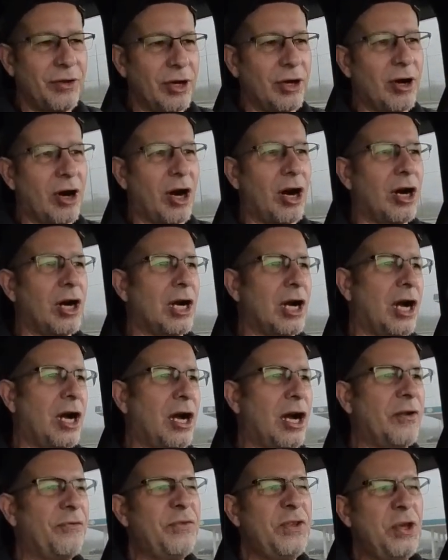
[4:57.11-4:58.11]
there are
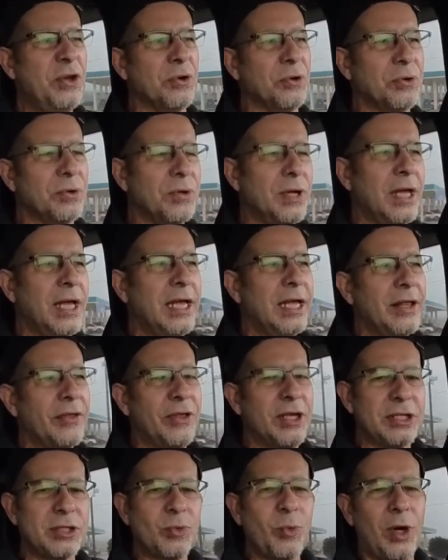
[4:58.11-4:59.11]
a few.
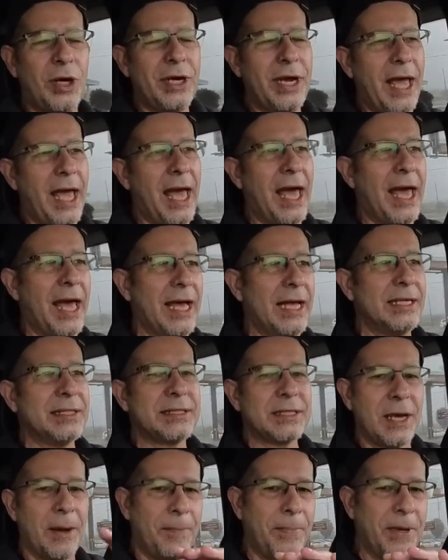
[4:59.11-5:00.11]
This one has a